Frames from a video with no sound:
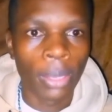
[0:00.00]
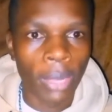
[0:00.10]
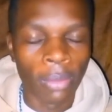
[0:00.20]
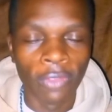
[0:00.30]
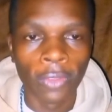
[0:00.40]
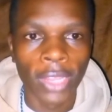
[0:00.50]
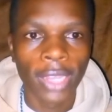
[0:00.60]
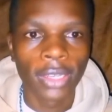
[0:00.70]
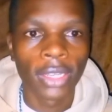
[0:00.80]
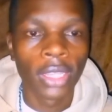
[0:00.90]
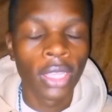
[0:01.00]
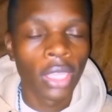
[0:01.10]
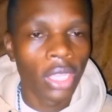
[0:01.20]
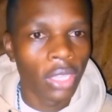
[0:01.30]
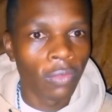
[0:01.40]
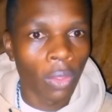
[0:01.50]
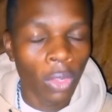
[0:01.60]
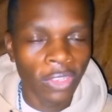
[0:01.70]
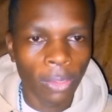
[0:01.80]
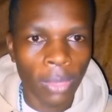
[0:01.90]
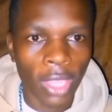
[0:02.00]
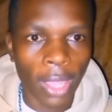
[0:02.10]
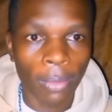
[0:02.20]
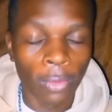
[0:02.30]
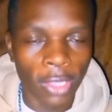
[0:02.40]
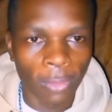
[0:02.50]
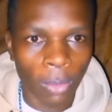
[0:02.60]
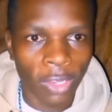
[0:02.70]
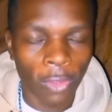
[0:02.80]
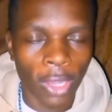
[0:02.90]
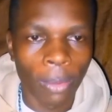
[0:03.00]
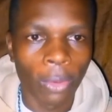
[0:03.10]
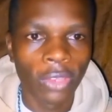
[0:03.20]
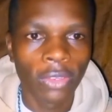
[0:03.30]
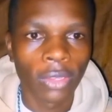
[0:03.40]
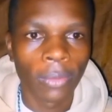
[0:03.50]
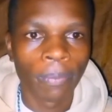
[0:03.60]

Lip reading: But before that, if you're watching me up to this particular point,